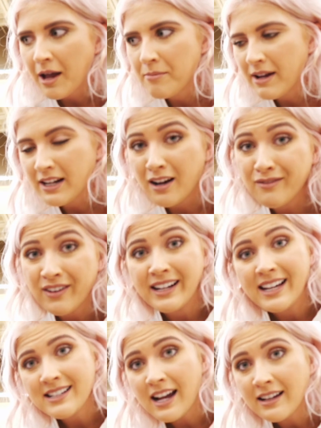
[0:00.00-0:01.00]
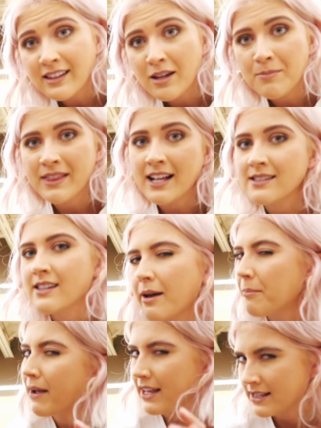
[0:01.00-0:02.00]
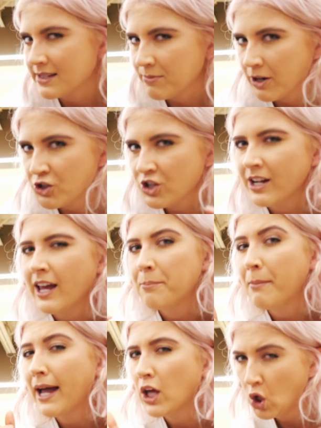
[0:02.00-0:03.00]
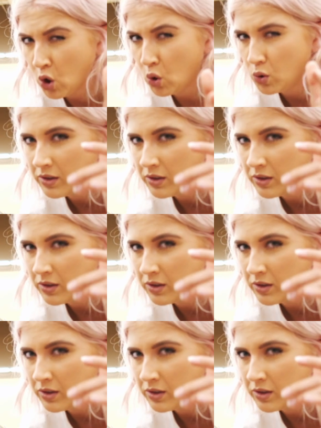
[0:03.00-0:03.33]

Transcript: I may not find it exactly, but that's like my inspiration and my goal.